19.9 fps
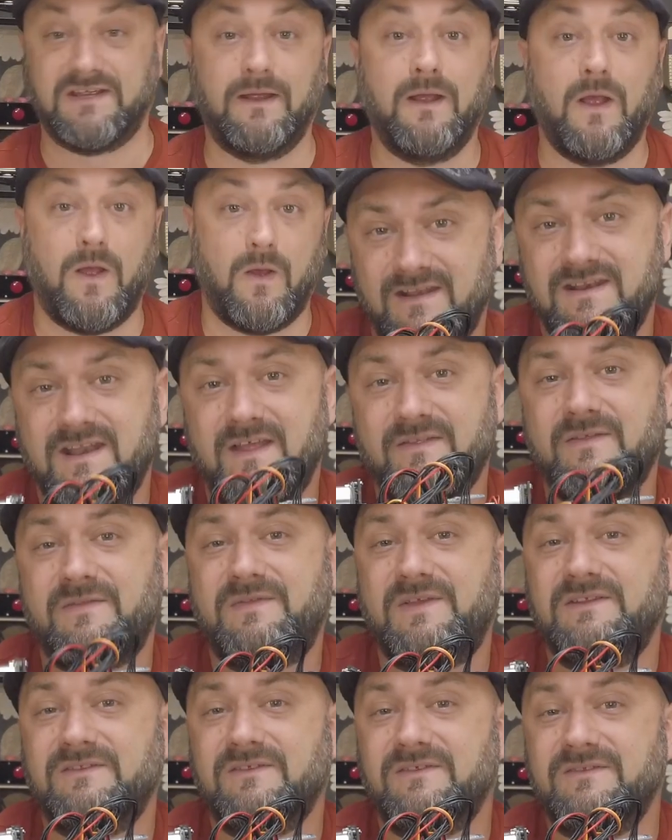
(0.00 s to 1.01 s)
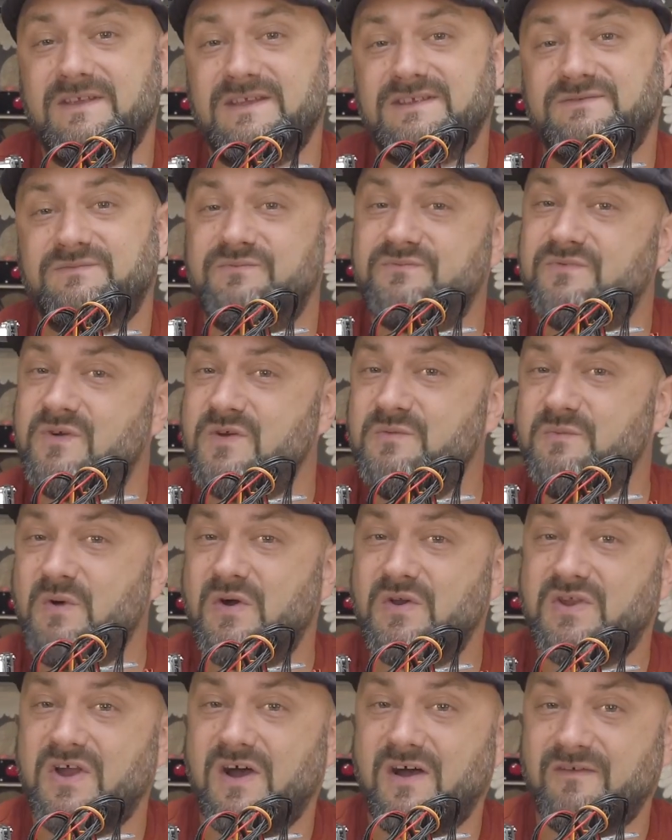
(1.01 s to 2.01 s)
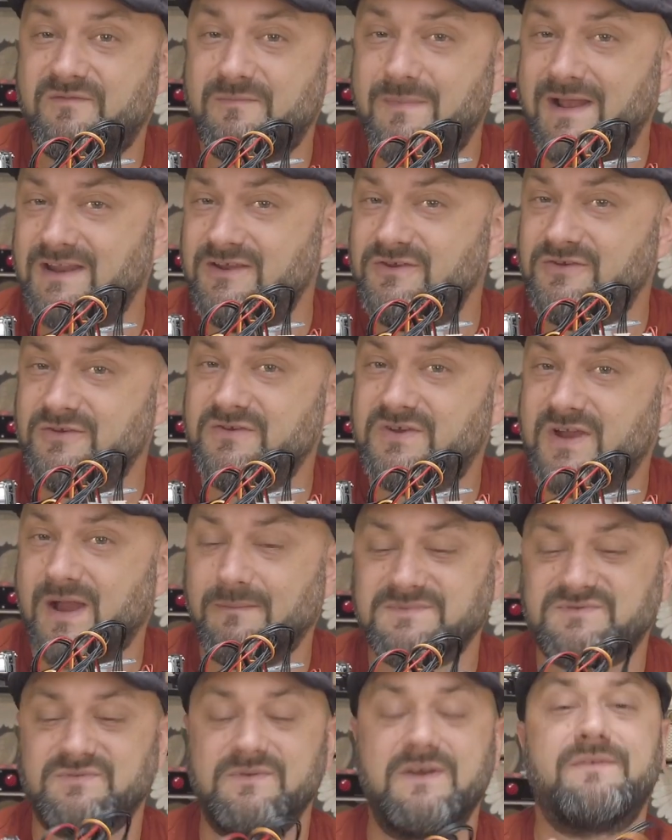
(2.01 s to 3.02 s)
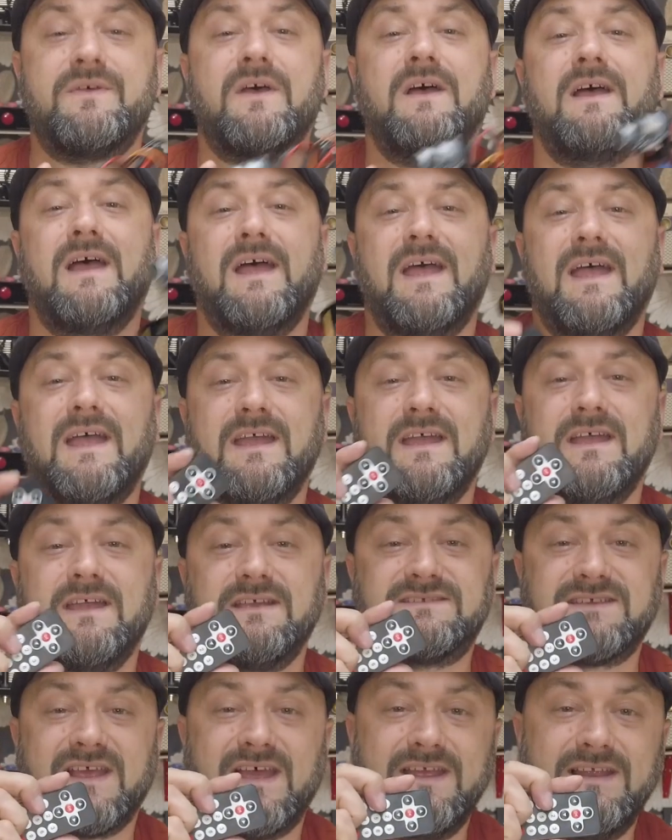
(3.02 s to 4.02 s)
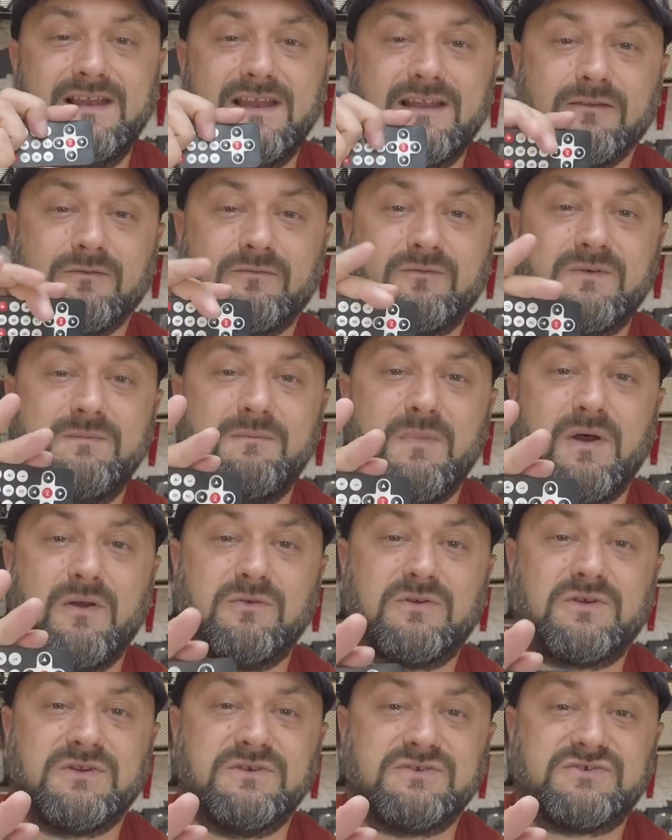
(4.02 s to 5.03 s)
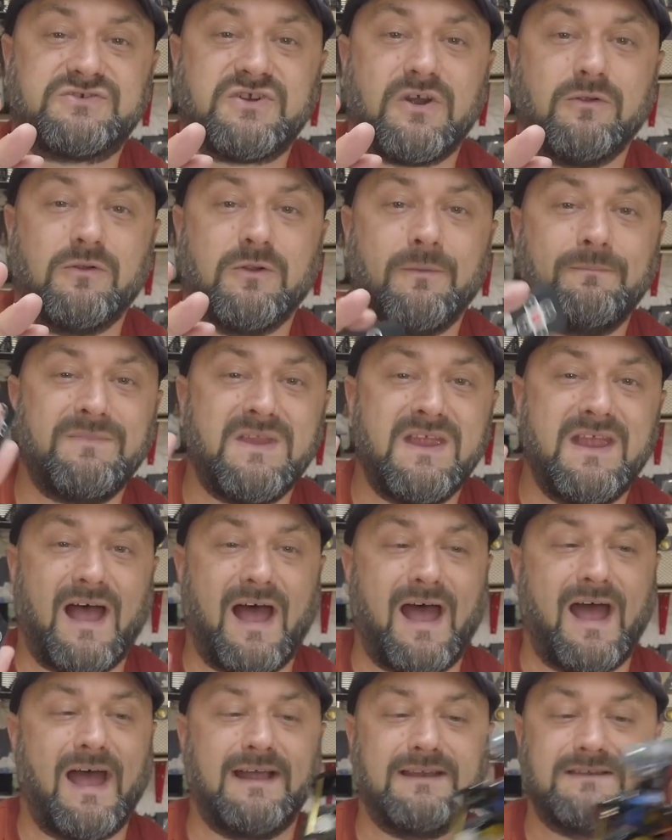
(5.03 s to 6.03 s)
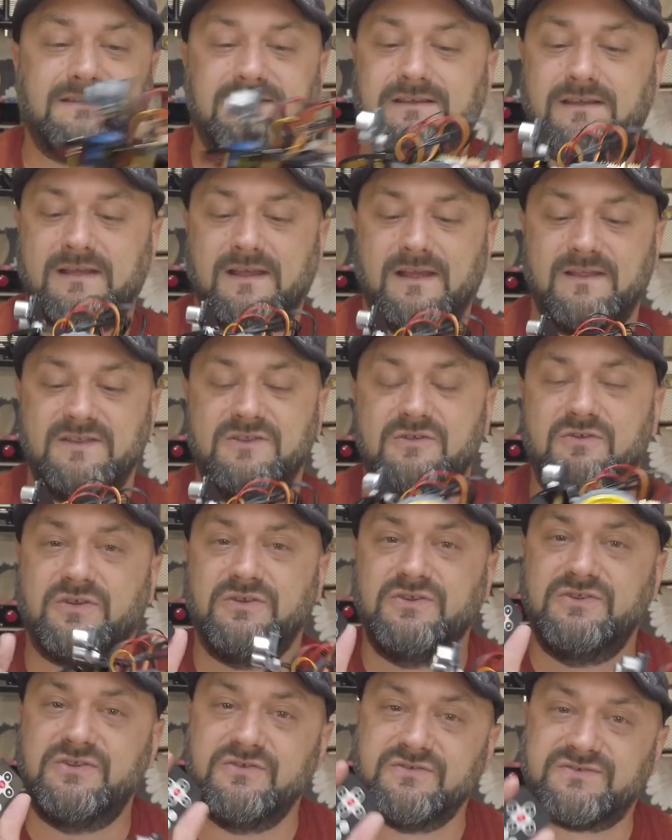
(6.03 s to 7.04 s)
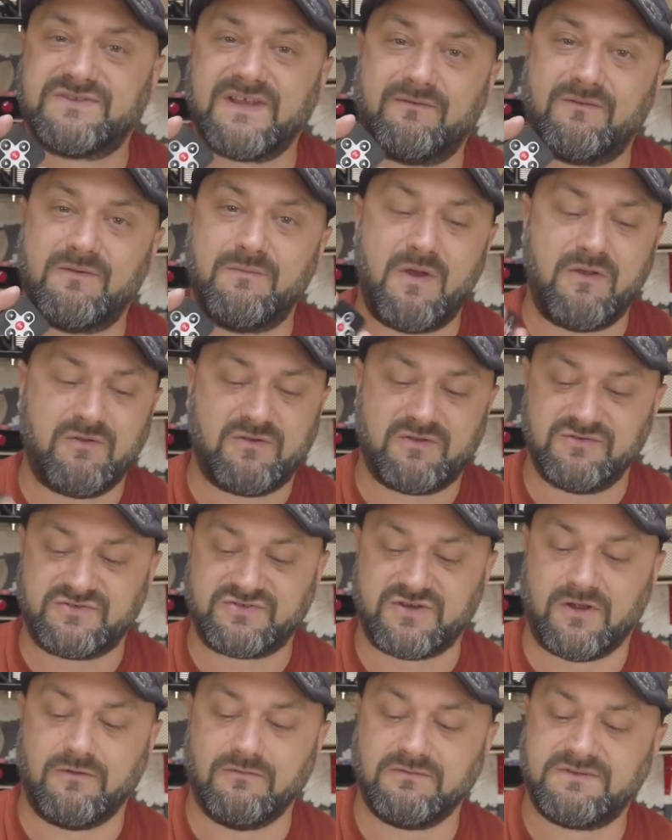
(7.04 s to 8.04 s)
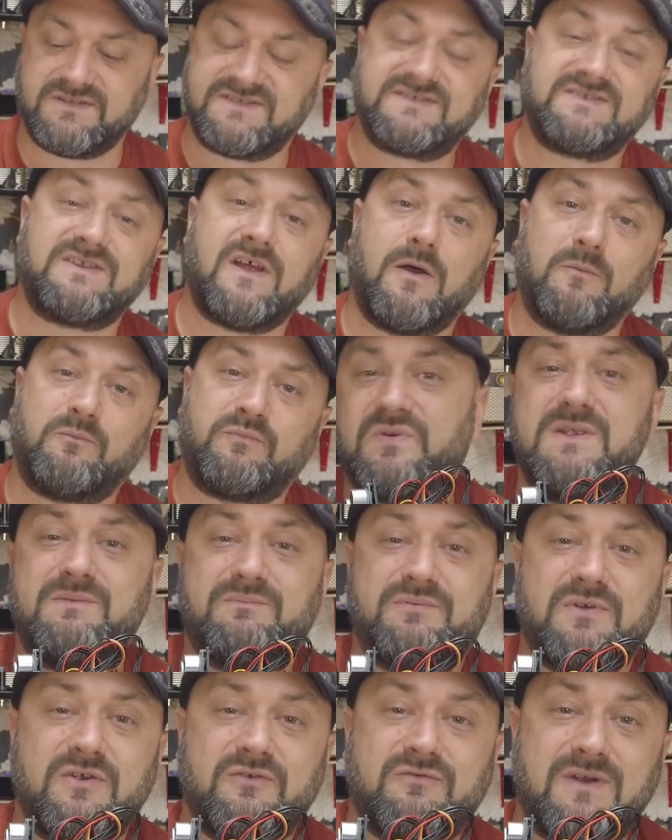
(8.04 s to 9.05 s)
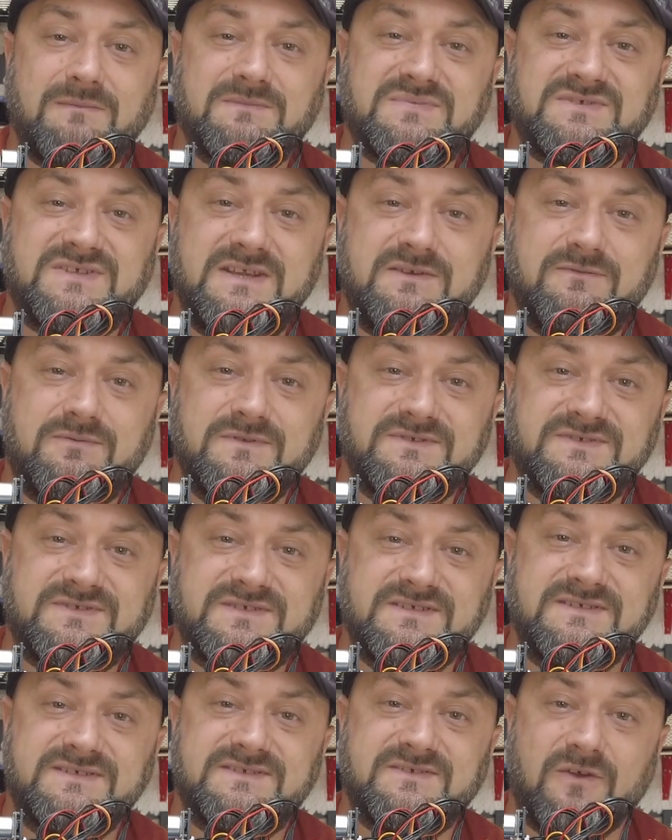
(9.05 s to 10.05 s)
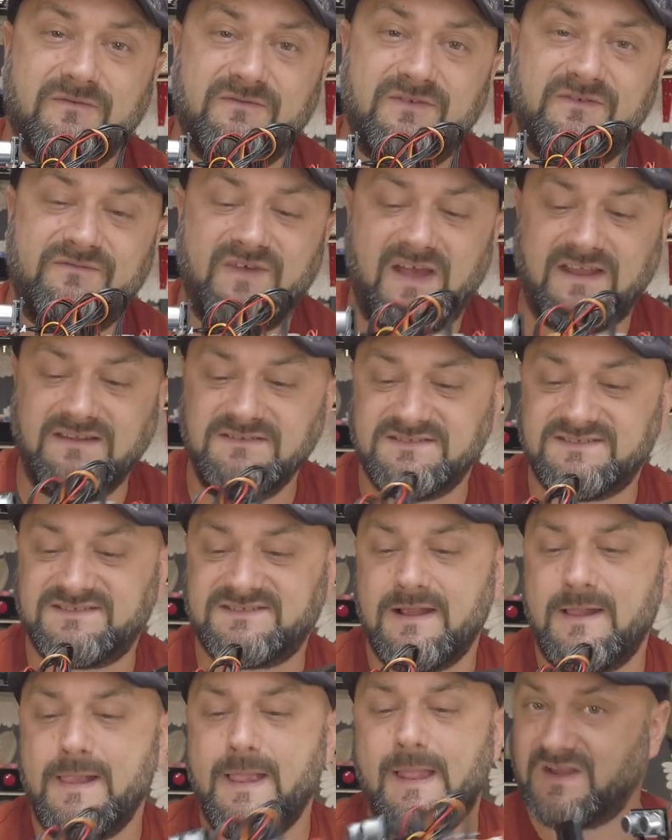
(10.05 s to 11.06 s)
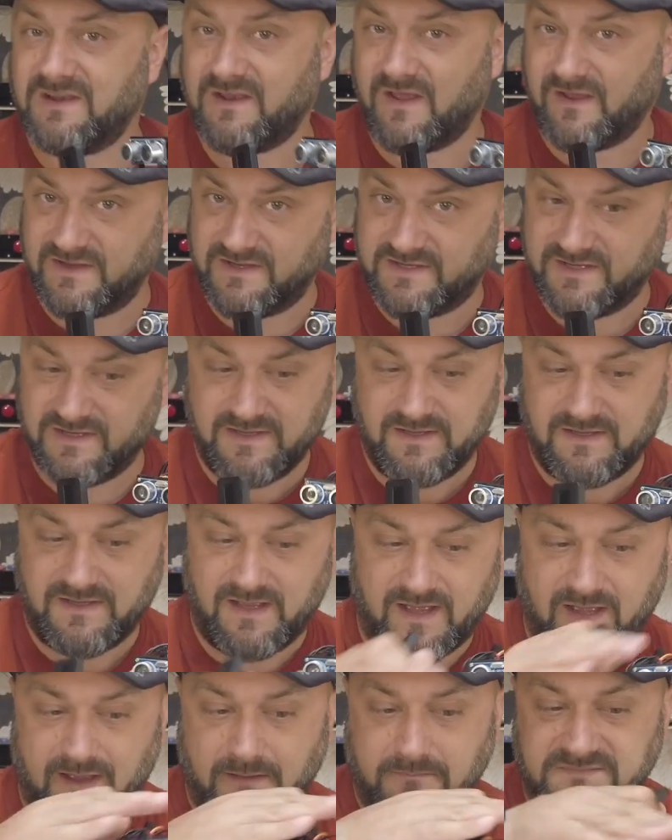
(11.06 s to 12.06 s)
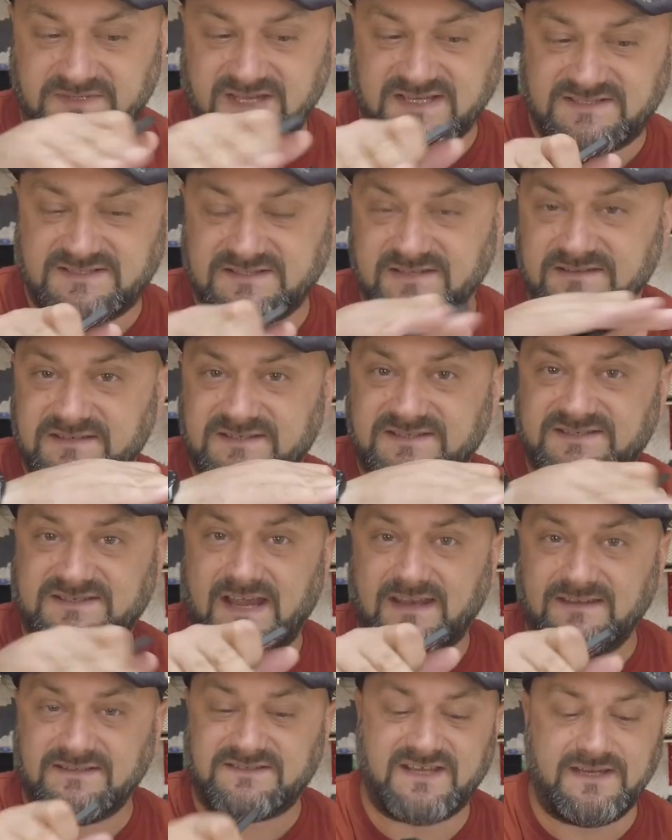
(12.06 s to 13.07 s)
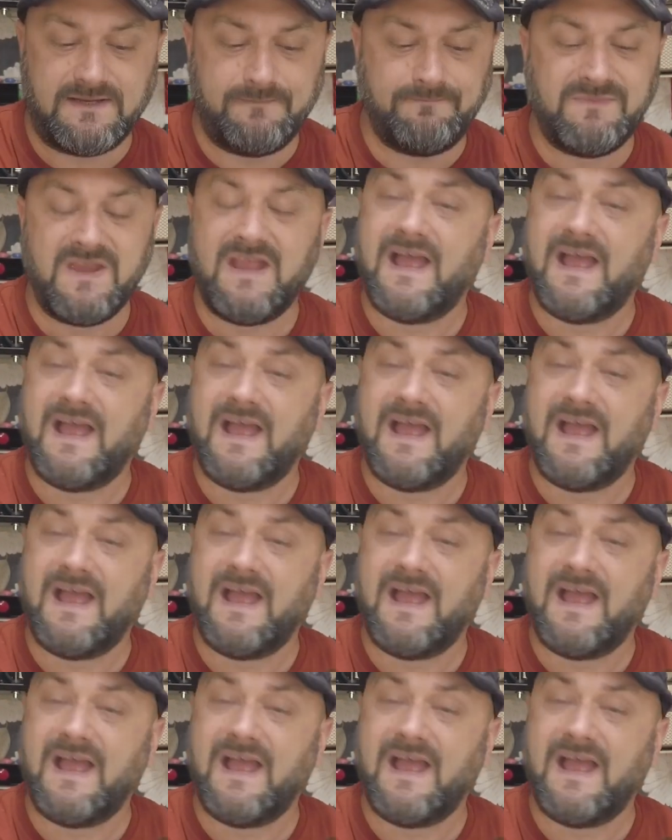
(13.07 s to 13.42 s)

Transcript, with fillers: it. Another thing that this robot car from Elegoo comes with is a little remote control. And you can use that remote control to start pre-programmed sequences of events like uh, distance sensing